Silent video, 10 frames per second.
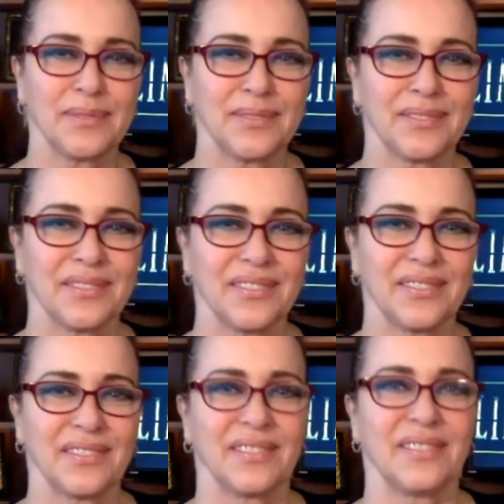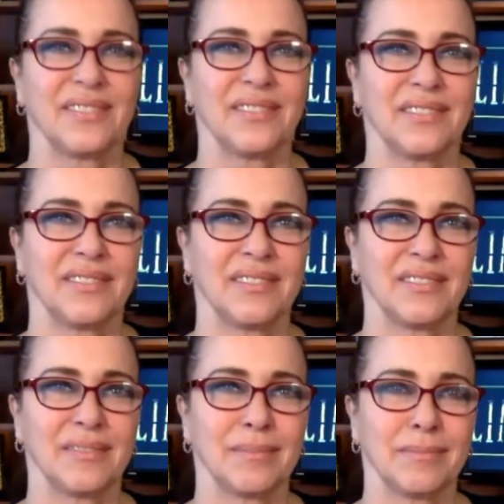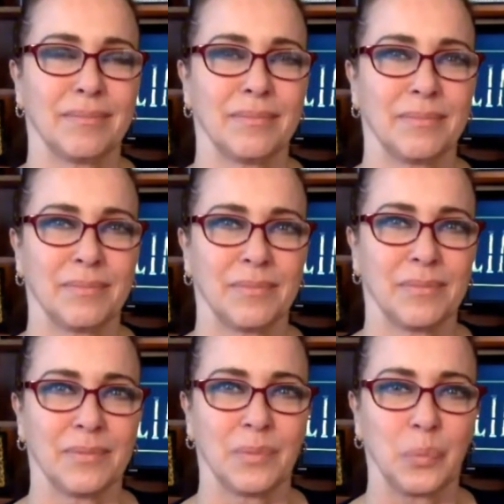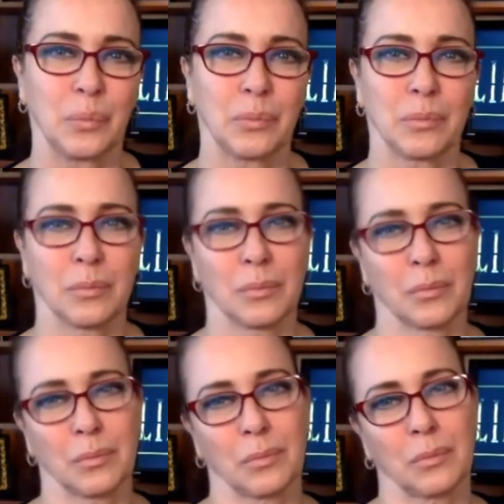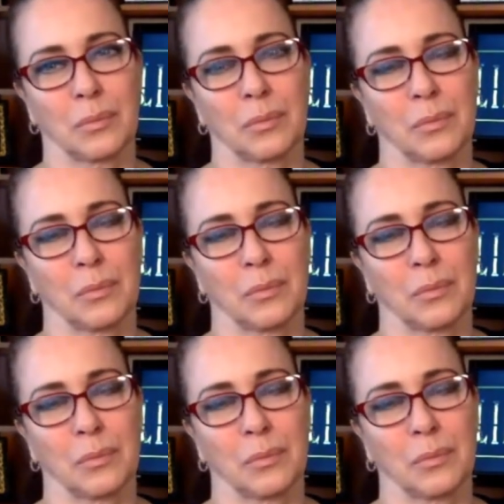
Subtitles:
(silent)